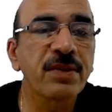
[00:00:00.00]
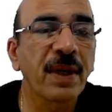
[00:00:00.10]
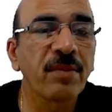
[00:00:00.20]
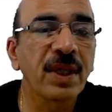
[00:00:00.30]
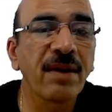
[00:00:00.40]

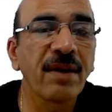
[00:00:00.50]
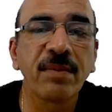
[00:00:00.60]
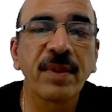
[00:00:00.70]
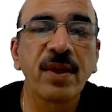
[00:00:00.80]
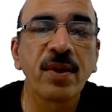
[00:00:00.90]
which formula
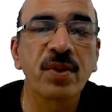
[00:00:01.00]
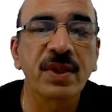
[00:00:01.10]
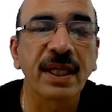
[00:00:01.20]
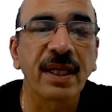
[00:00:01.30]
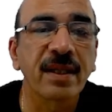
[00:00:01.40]
will be
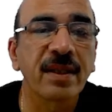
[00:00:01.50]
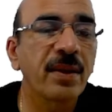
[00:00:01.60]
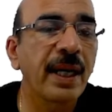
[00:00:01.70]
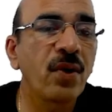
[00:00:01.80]
used here.